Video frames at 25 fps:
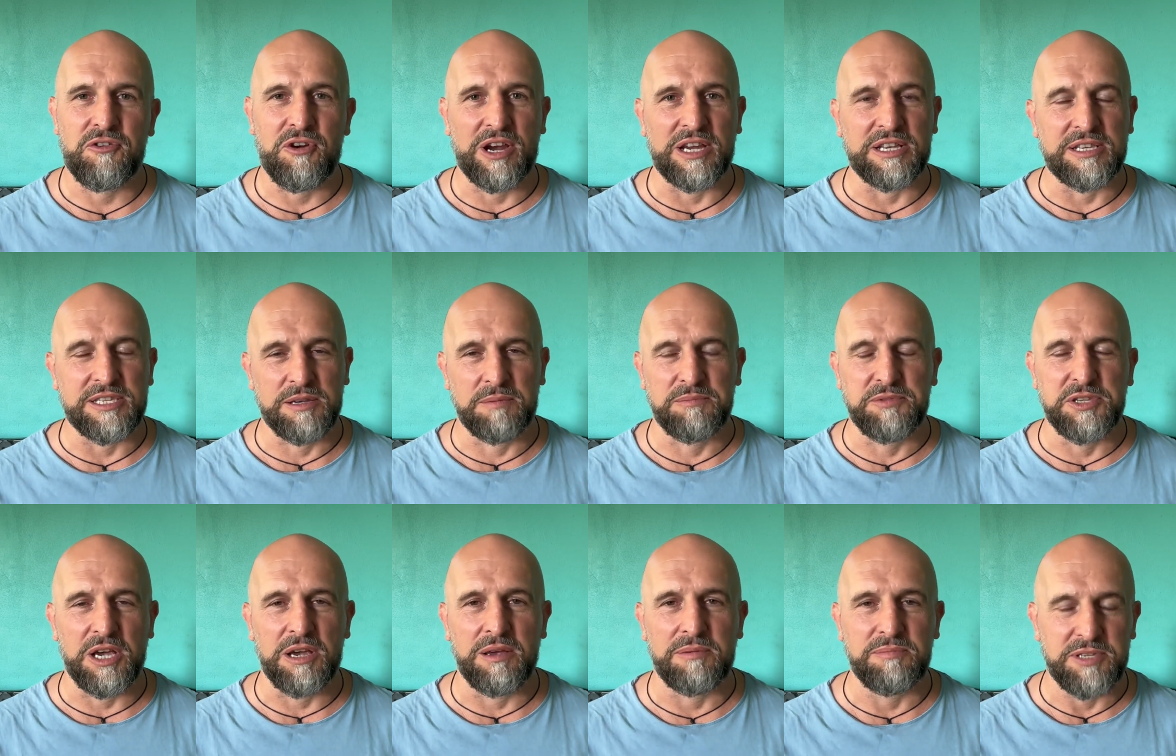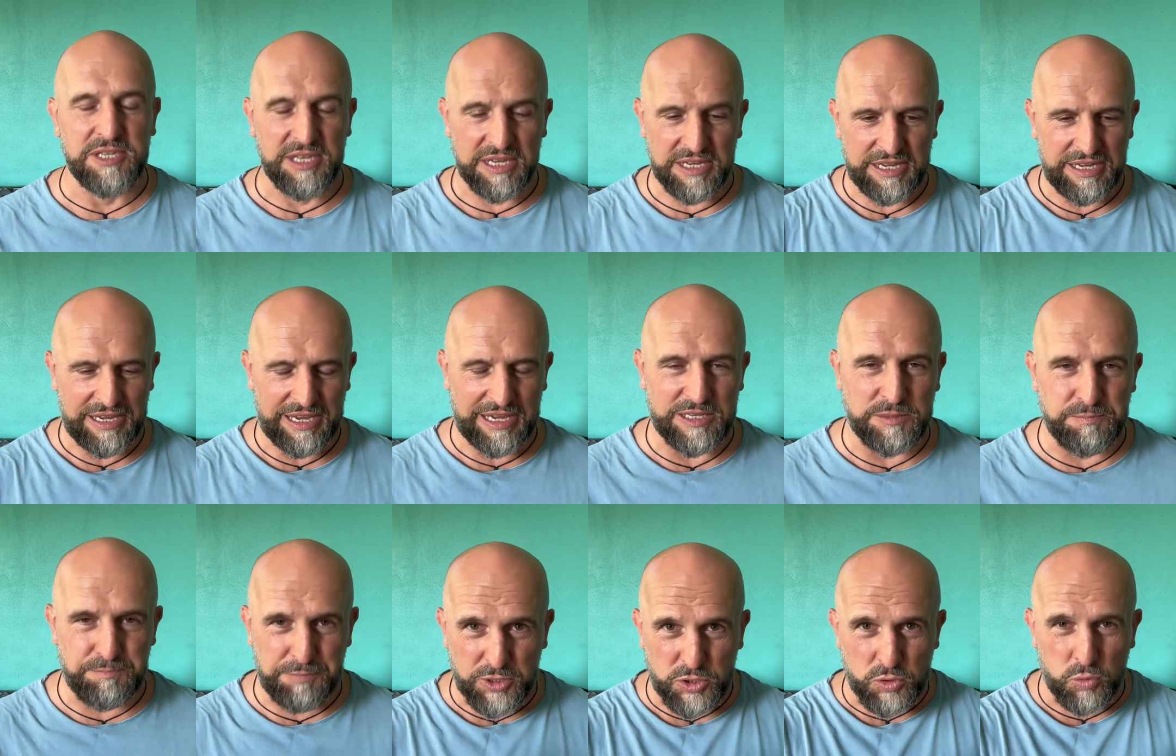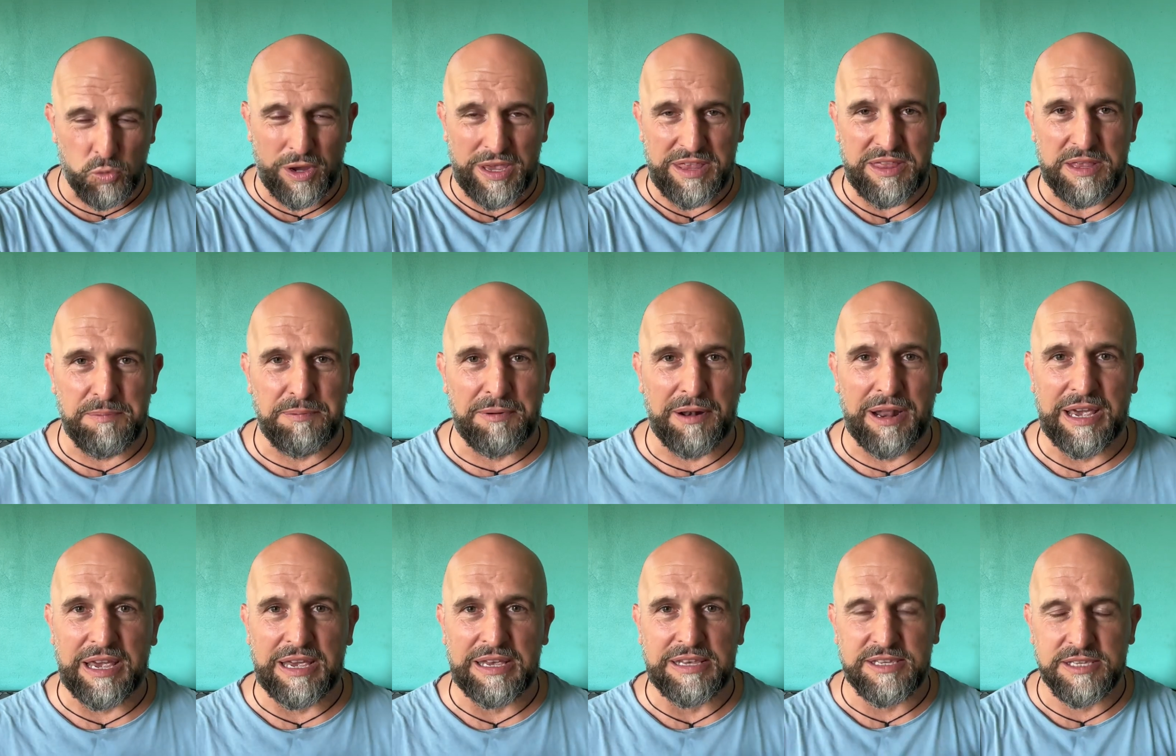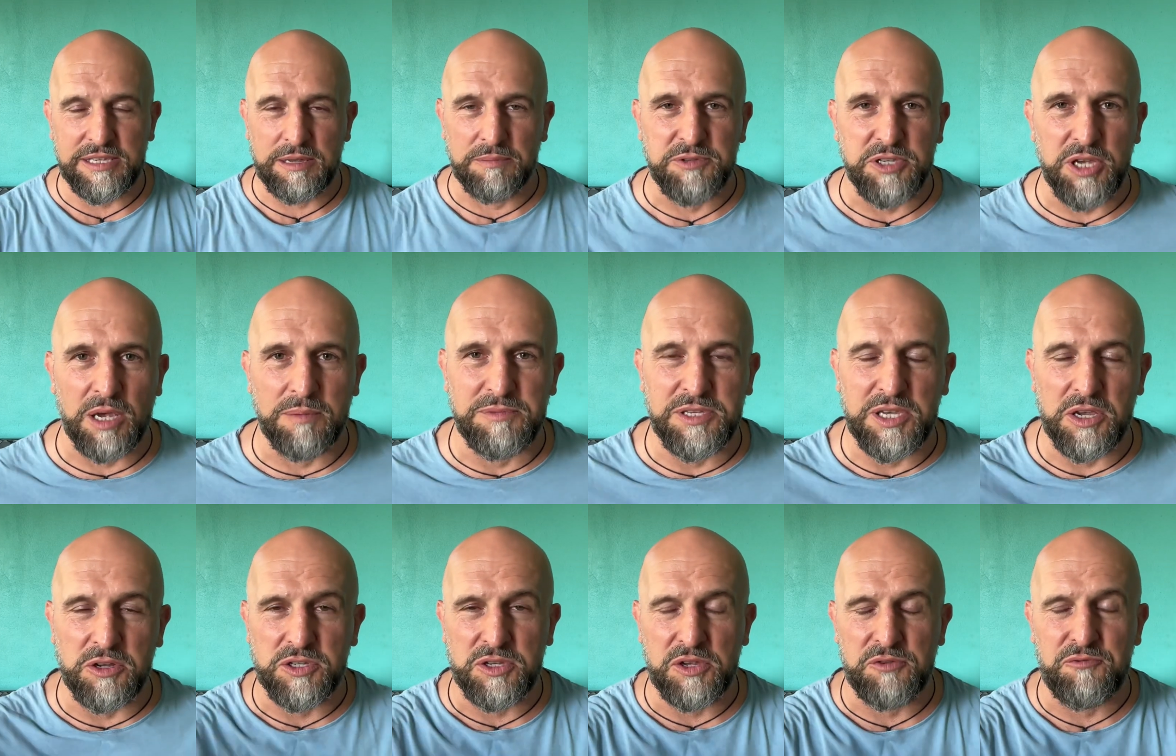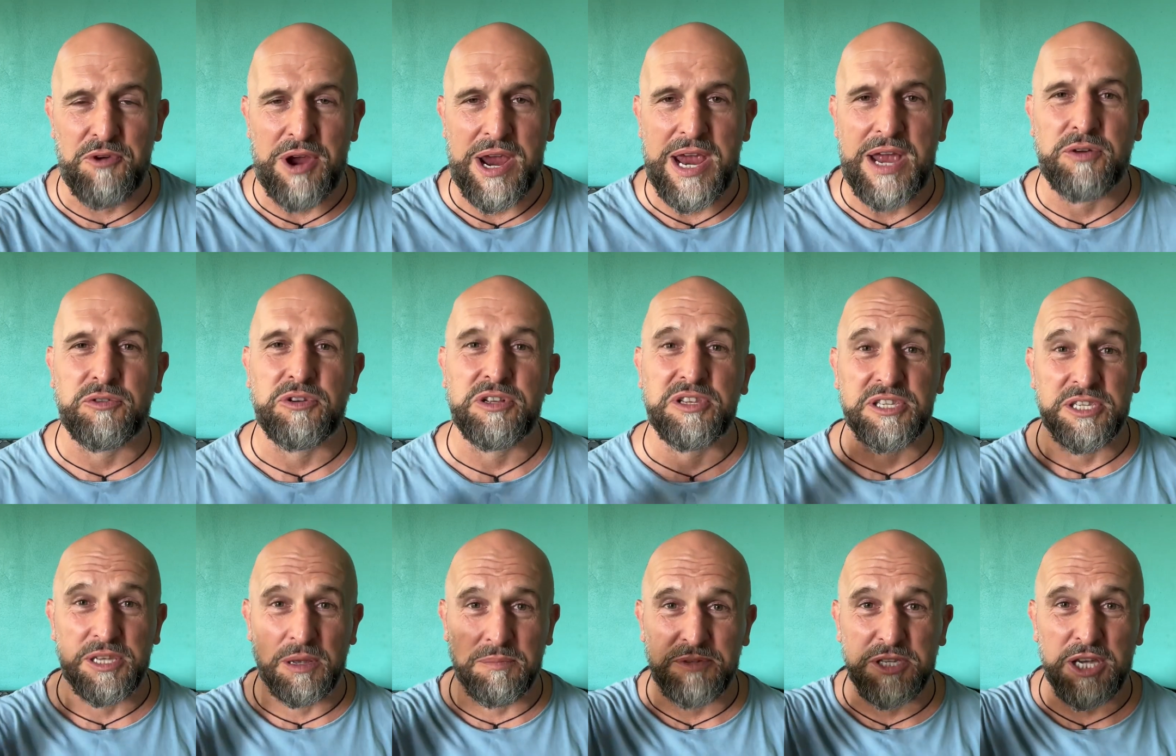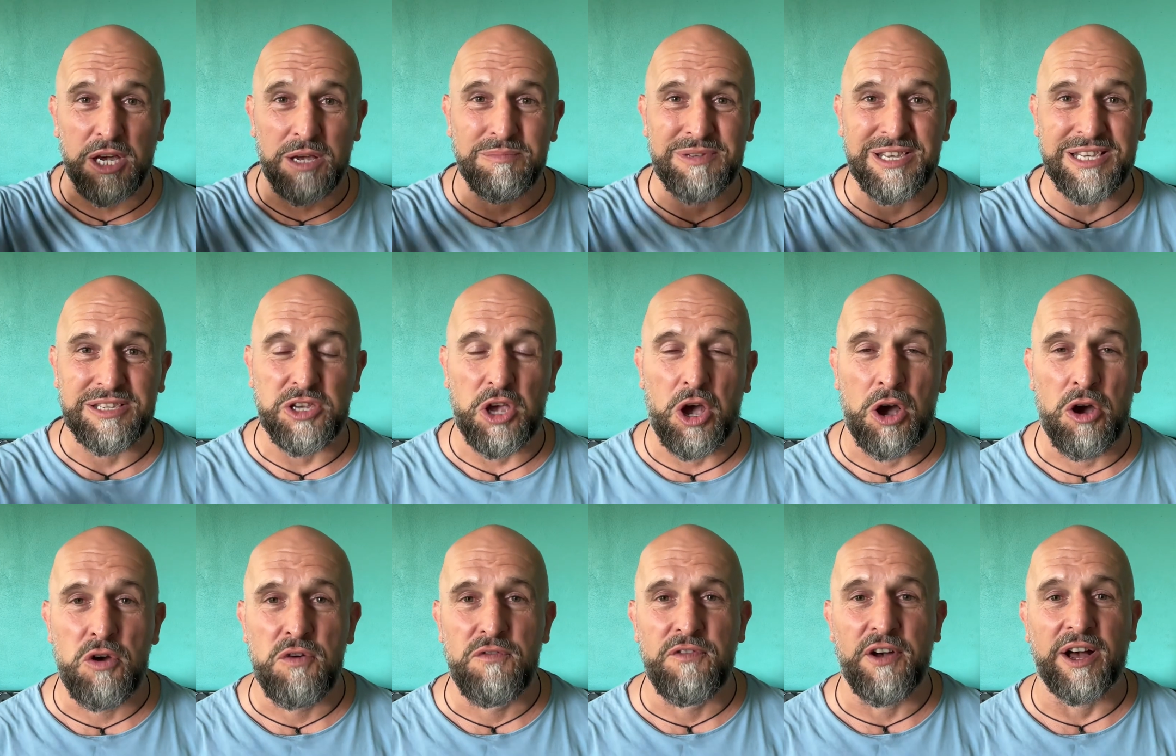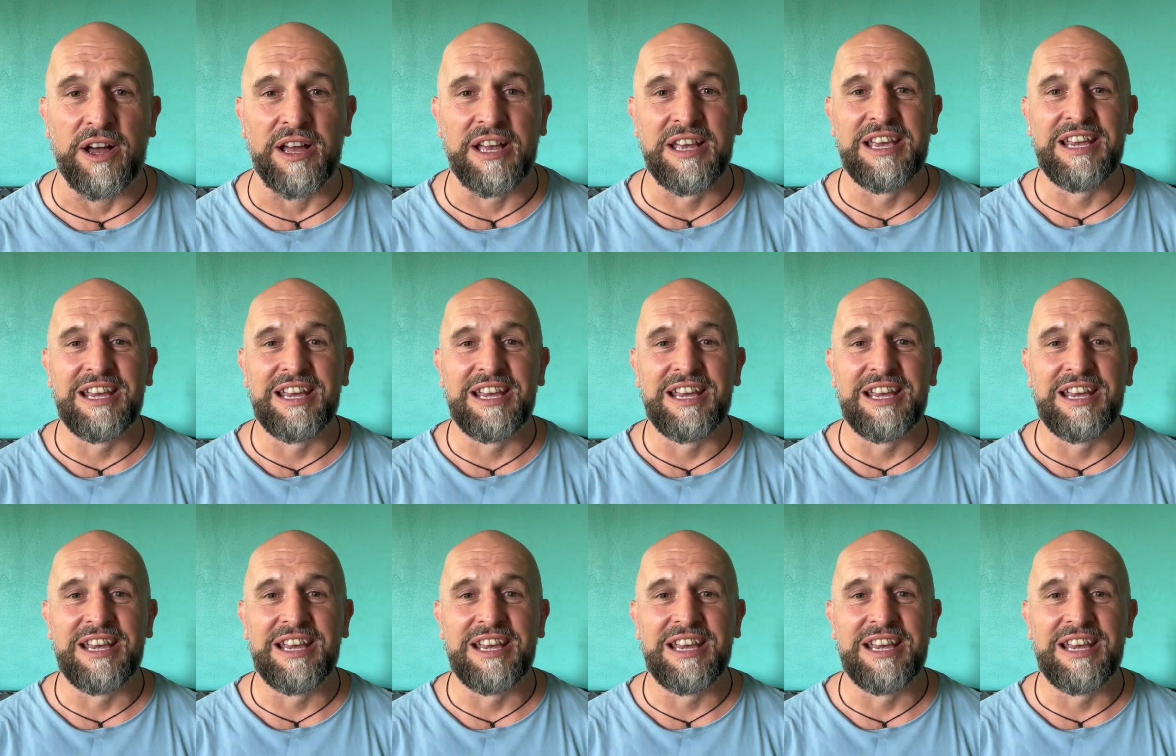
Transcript: right? Sometimes it's between the players, sometimes it's around, and sometimes it's over.